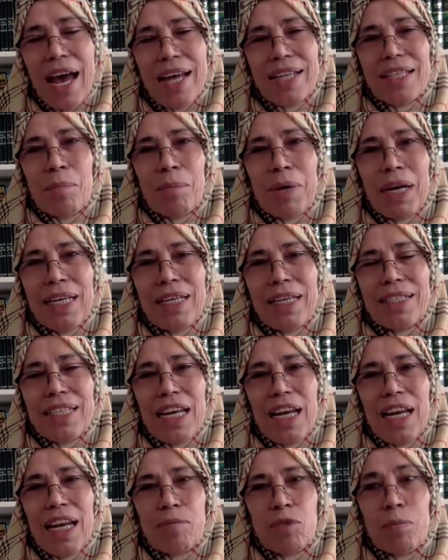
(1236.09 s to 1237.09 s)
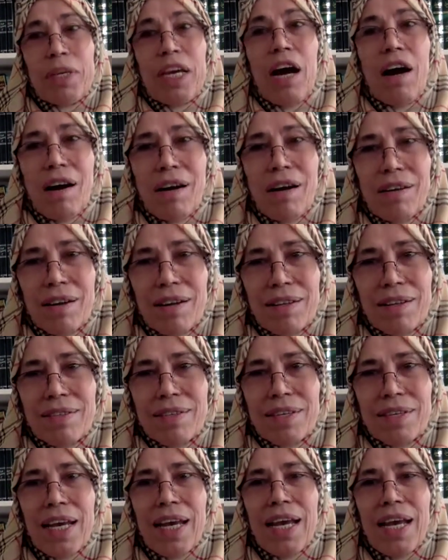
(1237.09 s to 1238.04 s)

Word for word: Adam alayhi salam to be honored